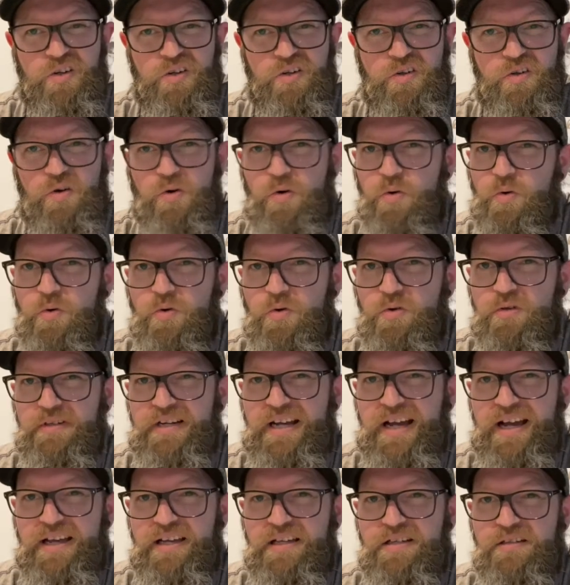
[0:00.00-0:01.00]
corn
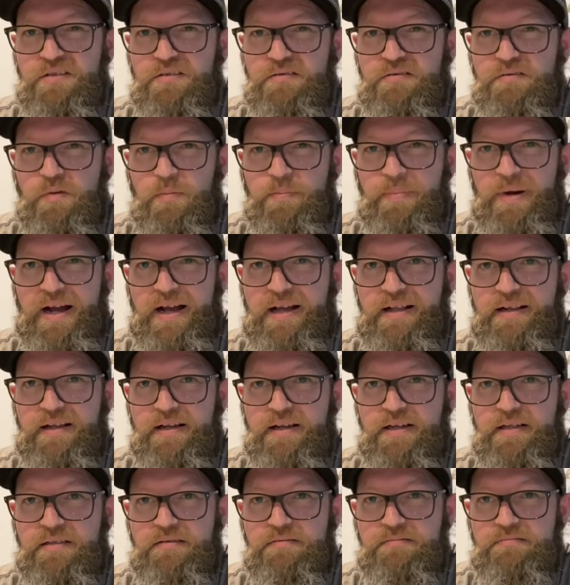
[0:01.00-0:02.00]
ale or pale
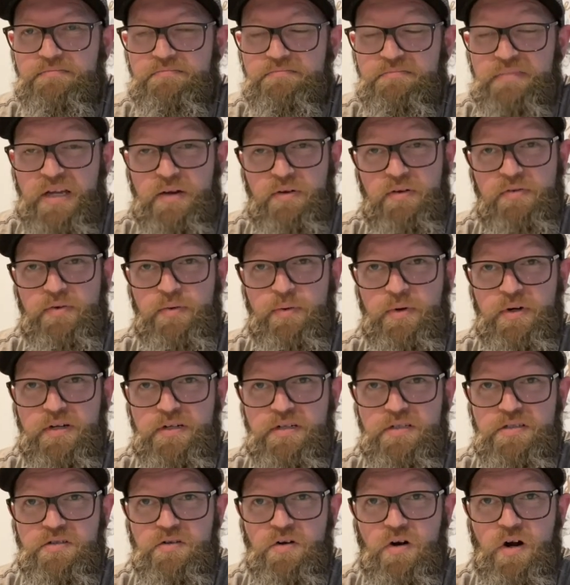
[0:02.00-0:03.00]
ale, however you want to
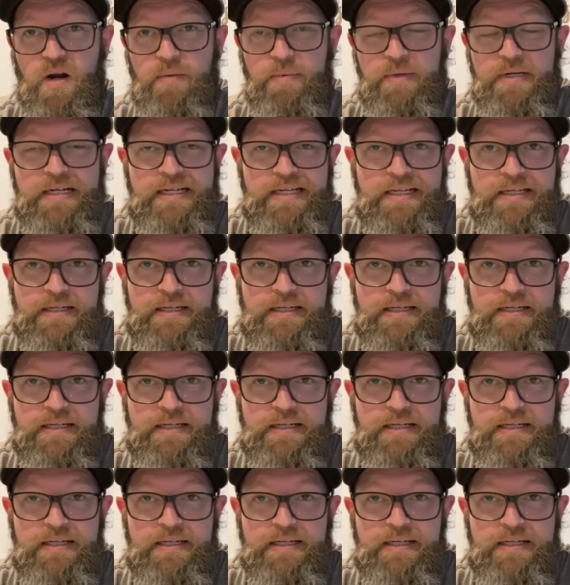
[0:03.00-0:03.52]
describe it,